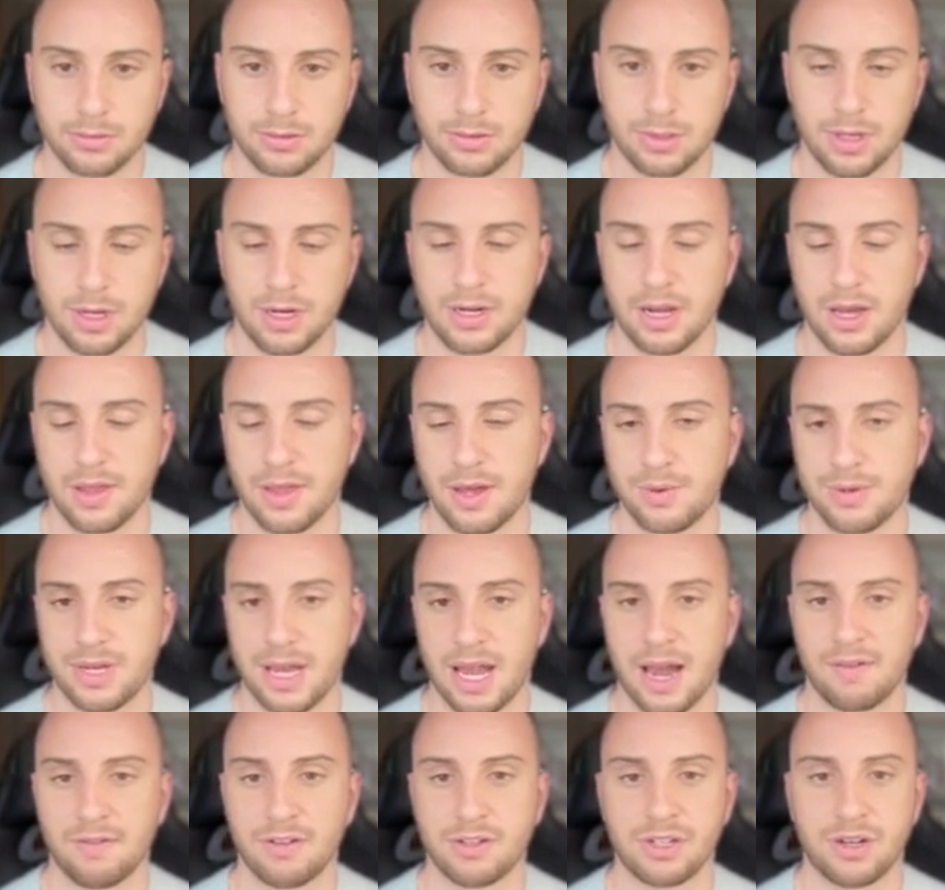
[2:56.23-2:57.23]
And now that we
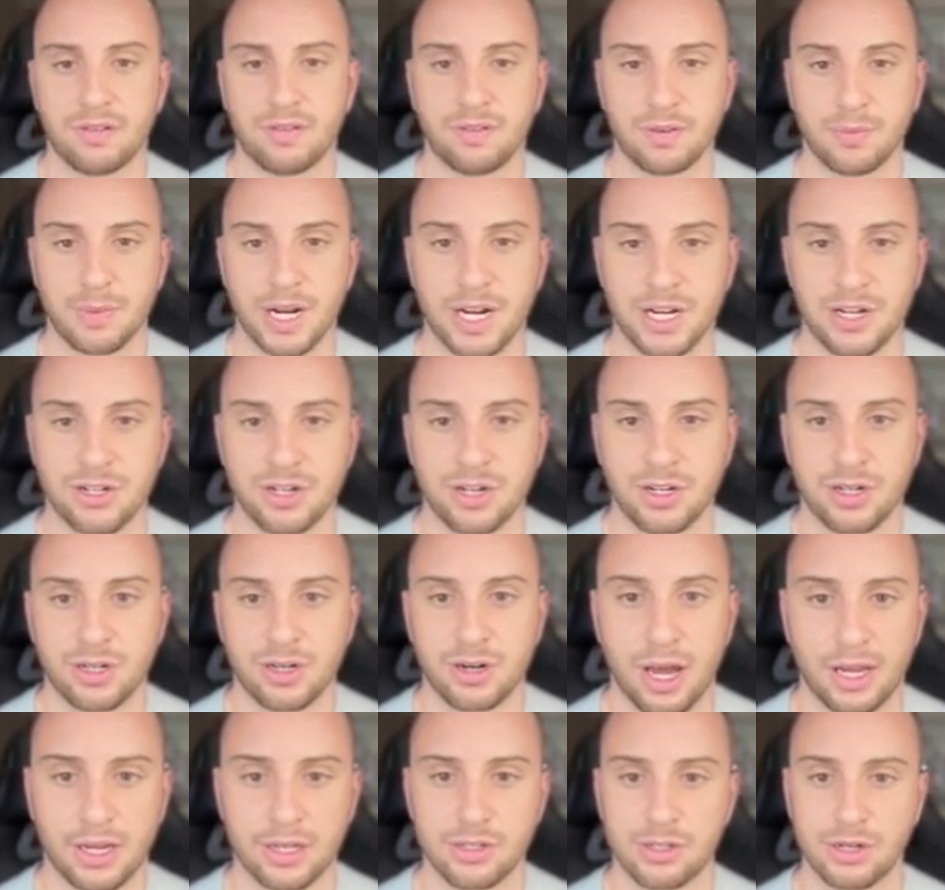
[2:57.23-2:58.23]
have this information,
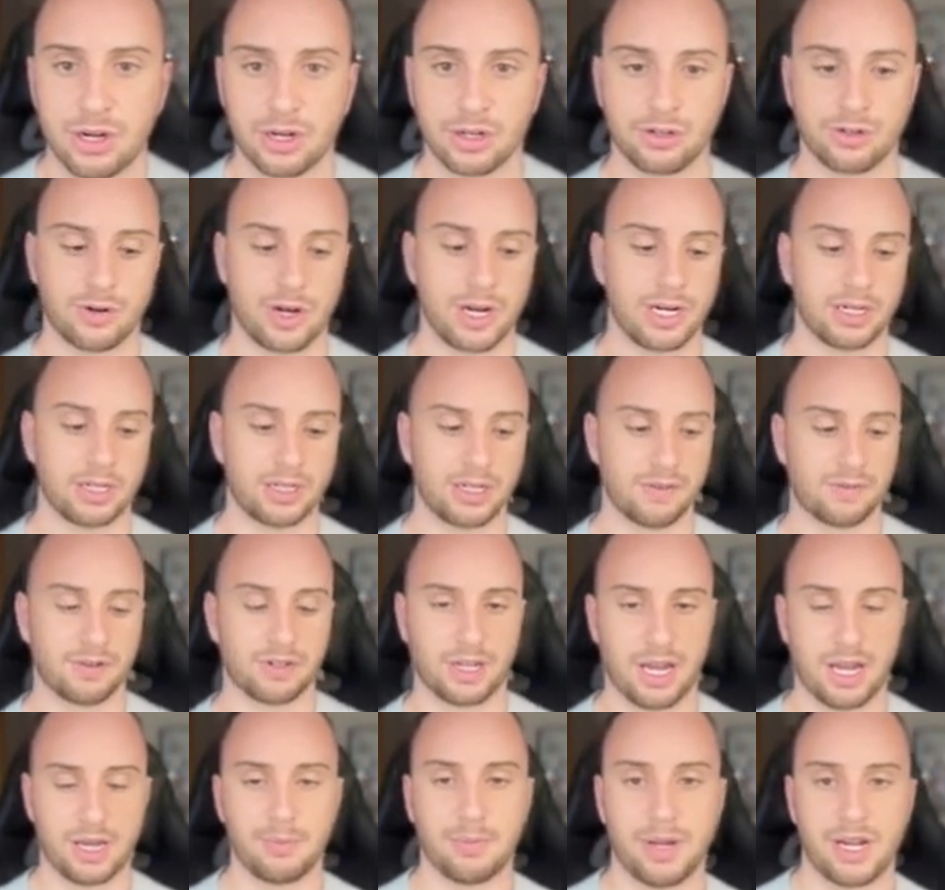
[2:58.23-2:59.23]
I can start creating different
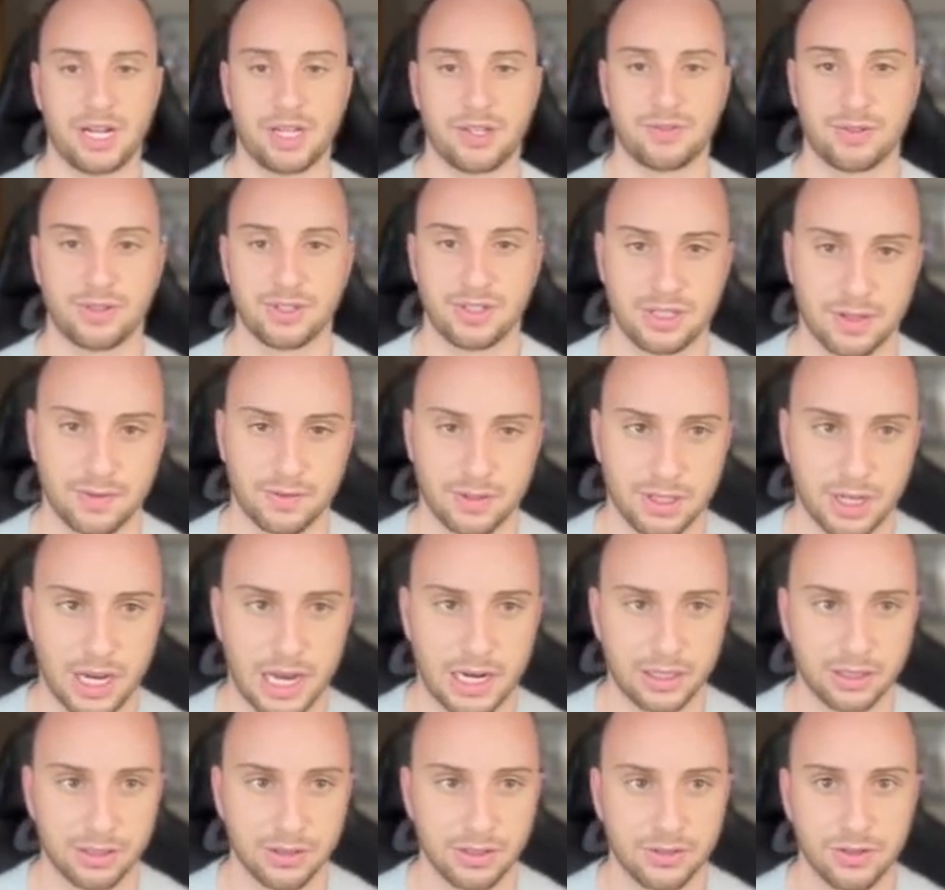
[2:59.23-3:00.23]
campaigns for these different
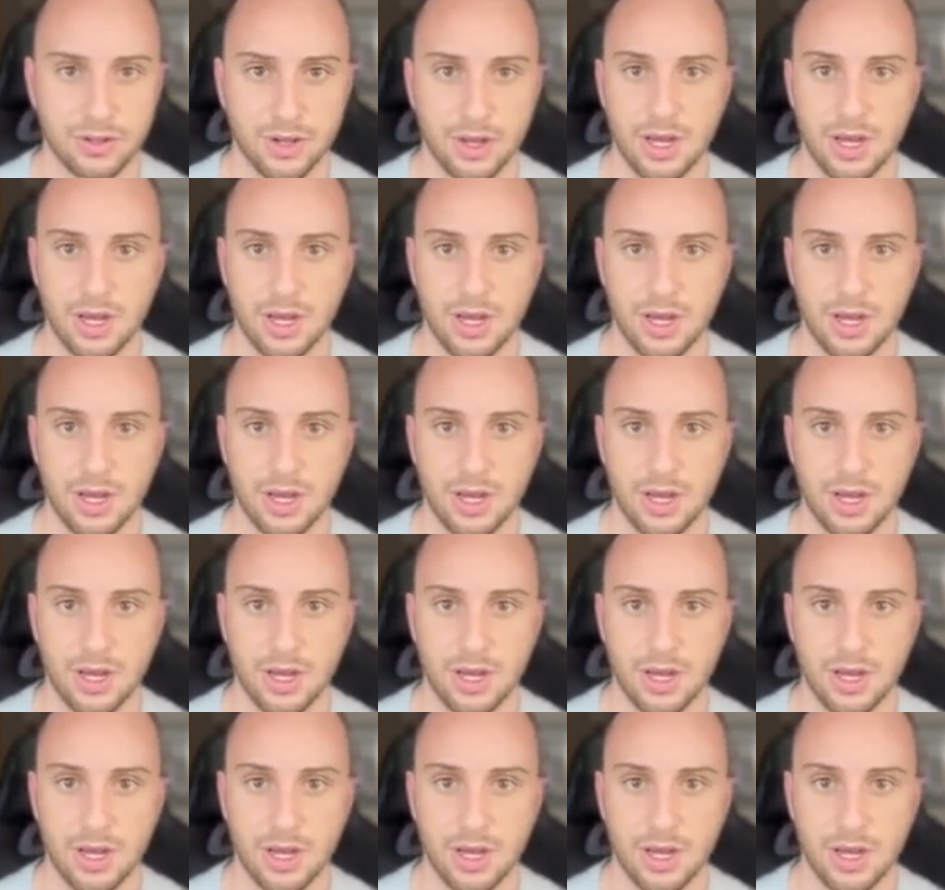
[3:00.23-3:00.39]
titles.